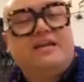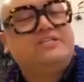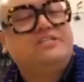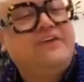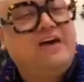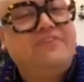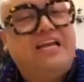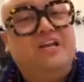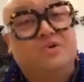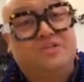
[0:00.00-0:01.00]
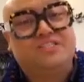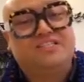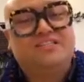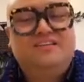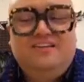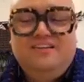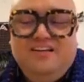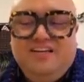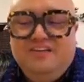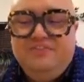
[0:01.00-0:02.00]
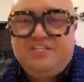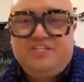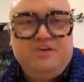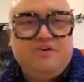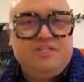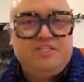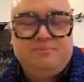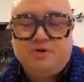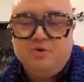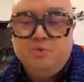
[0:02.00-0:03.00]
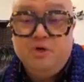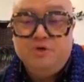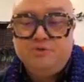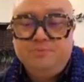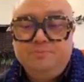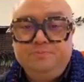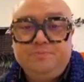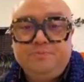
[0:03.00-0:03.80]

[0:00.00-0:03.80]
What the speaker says: regardless of how that looks in this neurotypical world.